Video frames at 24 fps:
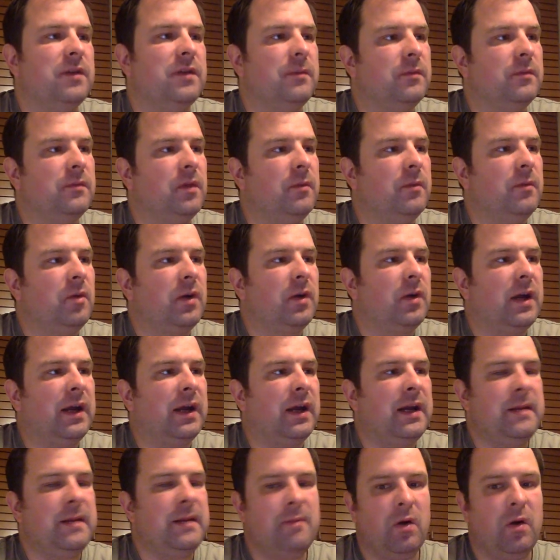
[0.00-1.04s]
I'm not getting
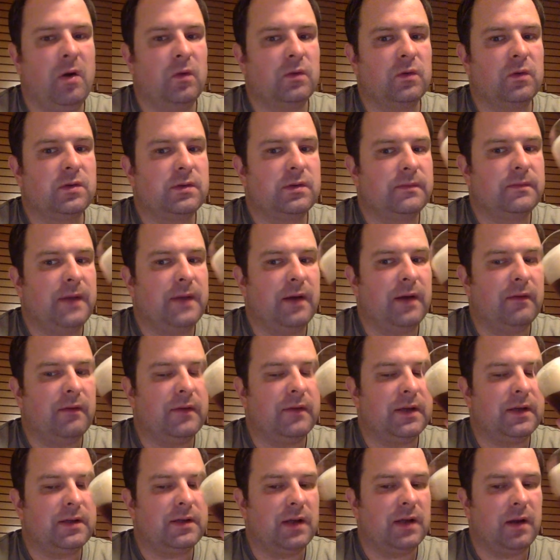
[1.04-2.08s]
any malts out of
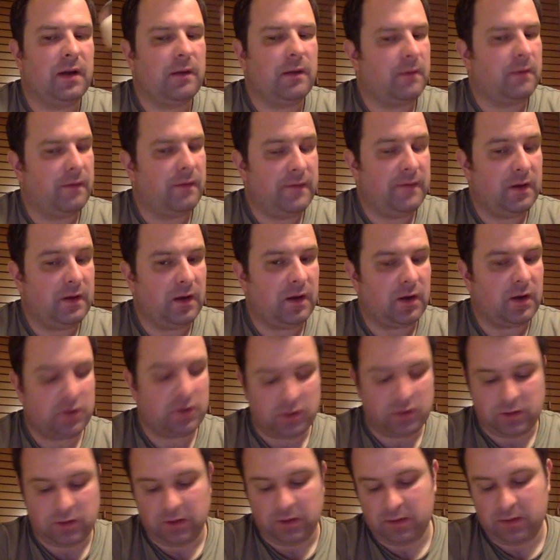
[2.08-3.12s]
this, and I feel like I
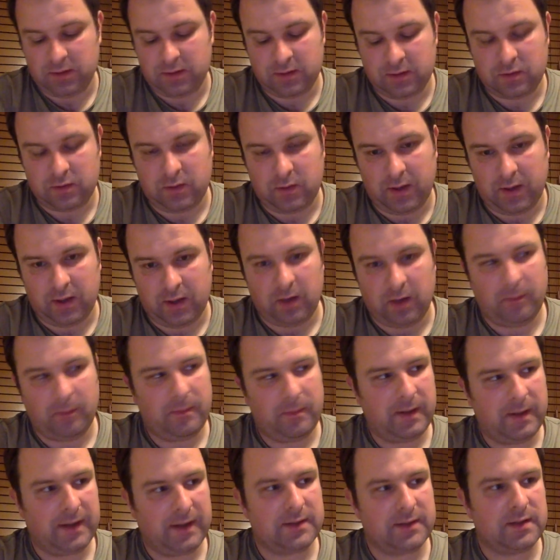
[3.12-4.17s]
should do because it's quite a
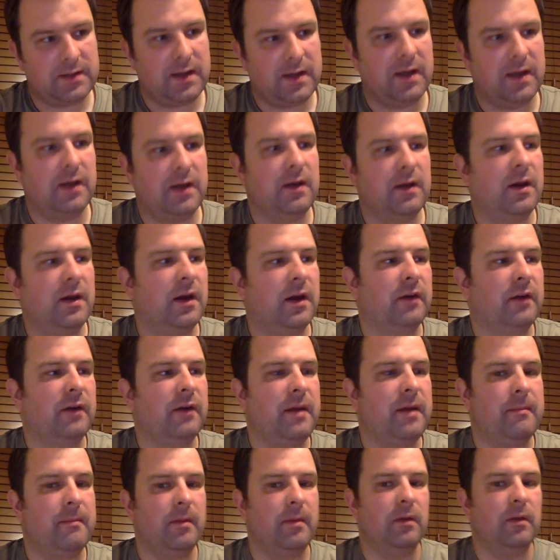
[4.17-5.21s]
complex
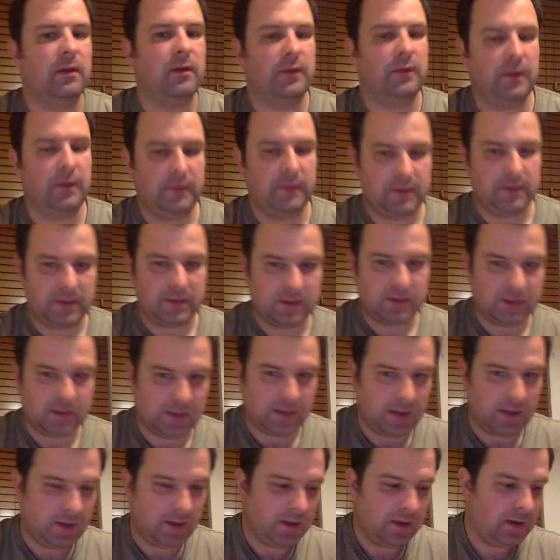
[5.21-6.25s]
grain bill that this
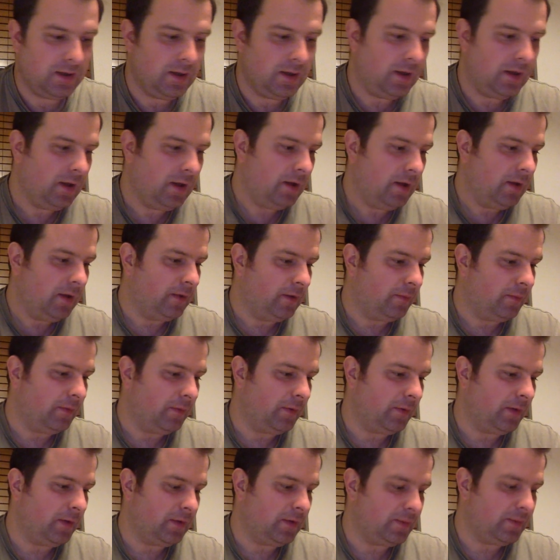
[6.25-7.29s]
the
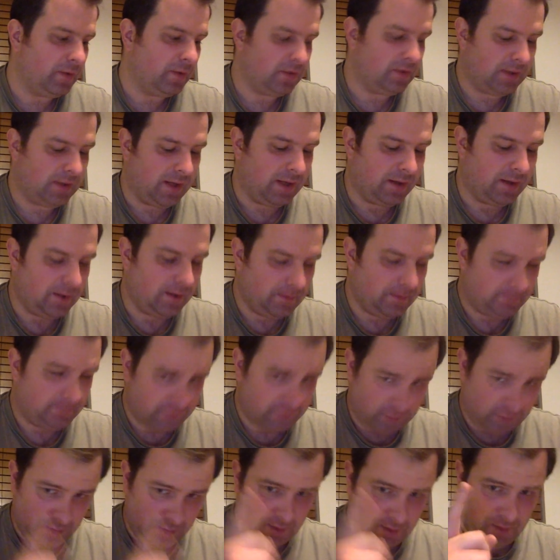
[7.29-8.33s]
brewer has put together.
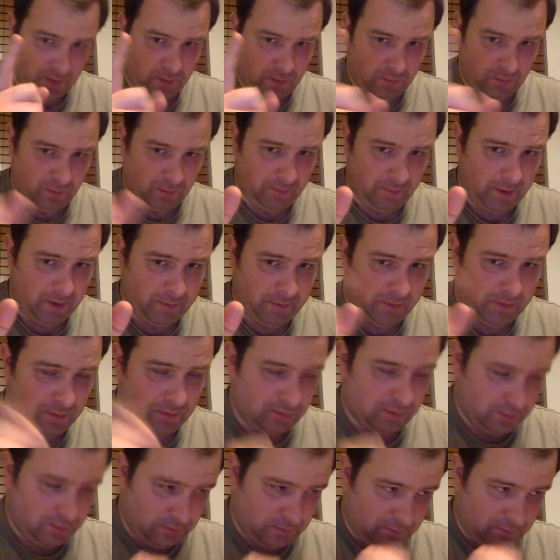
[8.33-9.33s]
One moment.